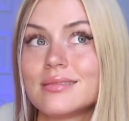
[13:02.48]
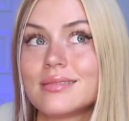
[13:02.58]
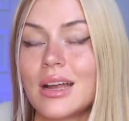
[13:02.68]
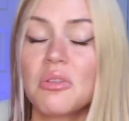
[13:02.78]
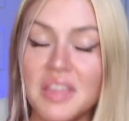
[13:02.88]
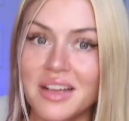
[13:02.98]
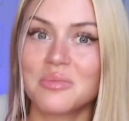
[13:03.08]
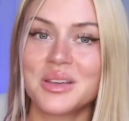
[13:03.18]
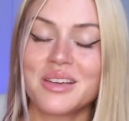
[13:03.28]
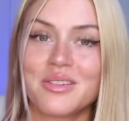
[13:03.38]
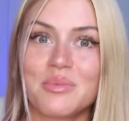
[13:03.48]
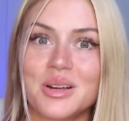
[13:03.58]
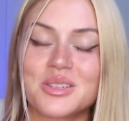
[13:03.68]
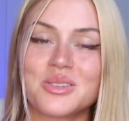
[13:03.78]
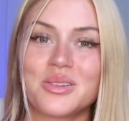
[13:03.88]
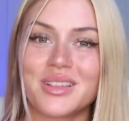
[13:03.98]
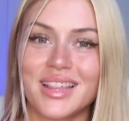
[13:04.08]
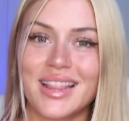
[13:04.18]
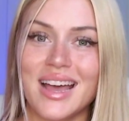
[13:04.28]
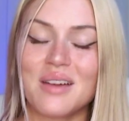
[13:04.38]
don't think I'll be giving birth sooner
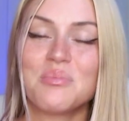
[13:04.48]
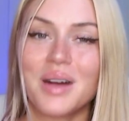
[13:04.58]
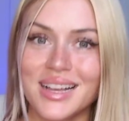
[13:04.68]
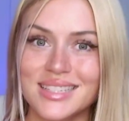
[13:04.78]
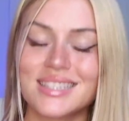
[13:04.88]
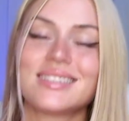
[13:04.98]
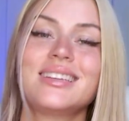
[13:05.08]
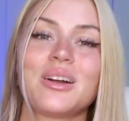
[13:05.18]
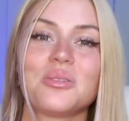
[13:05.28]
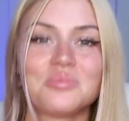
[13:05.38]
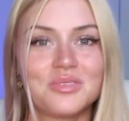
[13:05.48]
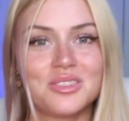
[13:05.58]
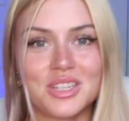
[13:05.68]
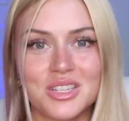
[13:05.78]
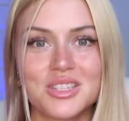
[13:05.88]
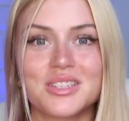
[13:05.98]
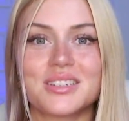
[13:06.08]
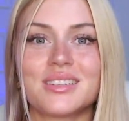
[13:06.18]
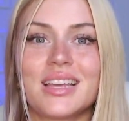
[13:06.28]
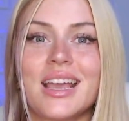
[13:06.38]
than that, but you know,
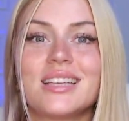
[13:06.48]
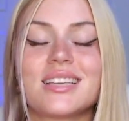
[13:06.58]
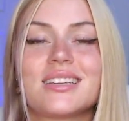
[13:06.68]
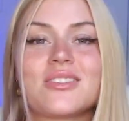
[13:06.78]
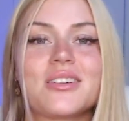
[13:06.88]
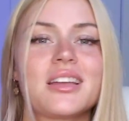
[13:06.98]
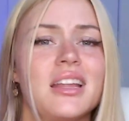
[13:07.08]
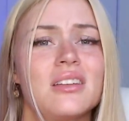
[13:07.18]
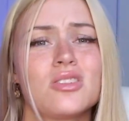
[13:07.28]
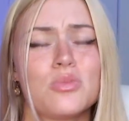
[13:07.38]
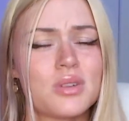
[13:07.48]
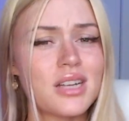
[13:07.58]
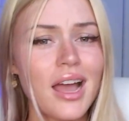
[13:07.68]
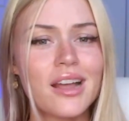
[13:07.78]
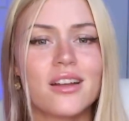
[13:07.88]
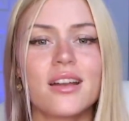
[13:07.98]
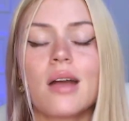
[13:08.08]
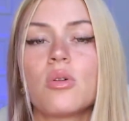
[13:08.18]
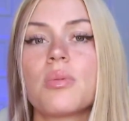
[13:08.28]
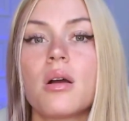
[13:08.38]
just in case I start getting super tired, I
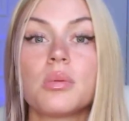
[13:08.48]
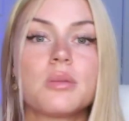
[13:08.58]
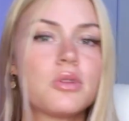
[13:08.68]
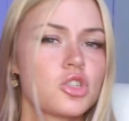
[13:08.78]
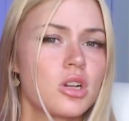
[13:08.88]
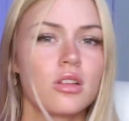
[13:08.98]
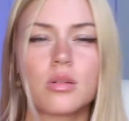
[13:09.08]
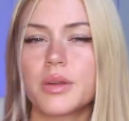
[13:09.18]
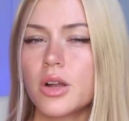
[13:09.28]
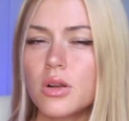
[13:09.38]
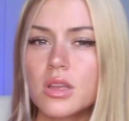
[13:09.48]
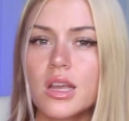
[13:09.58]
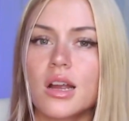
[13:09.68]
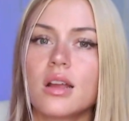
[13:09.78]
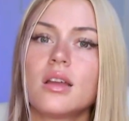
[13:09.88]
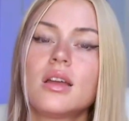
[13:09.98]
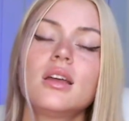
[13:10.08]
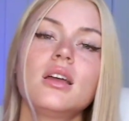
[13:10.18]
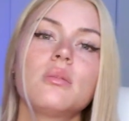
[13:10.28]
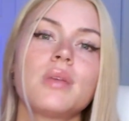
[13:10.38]
will probably push it a little bit earlier,
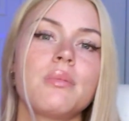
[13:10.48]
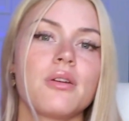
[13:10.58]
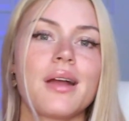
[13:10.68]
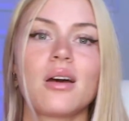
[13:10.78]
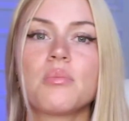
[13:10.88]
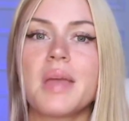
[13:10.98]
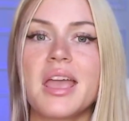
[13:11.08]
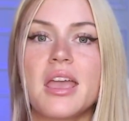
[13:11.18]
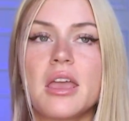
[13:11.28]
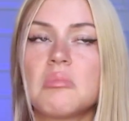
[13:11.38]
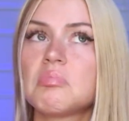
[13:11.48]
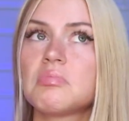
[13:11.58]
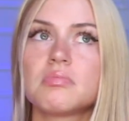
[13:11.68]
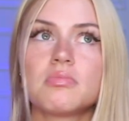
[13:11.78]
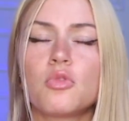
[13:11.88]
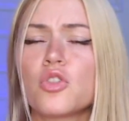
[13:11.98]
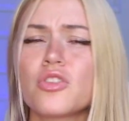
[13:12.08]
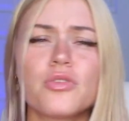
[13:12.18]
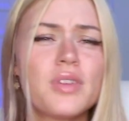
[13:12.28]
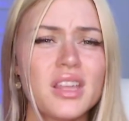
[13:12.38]
maybe around May 4th
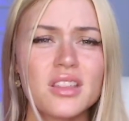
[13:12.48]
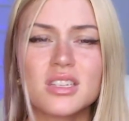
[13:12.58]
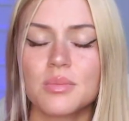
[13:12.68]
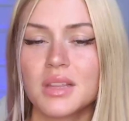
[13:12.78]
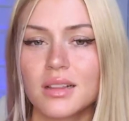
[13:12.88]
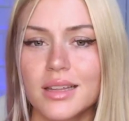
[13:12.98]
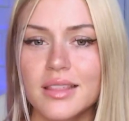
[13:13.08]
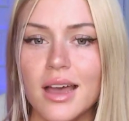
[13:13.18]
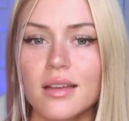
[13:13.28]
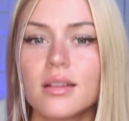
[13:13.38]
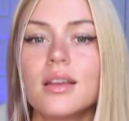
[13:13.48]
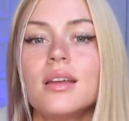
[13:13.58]
or 5th, something like that.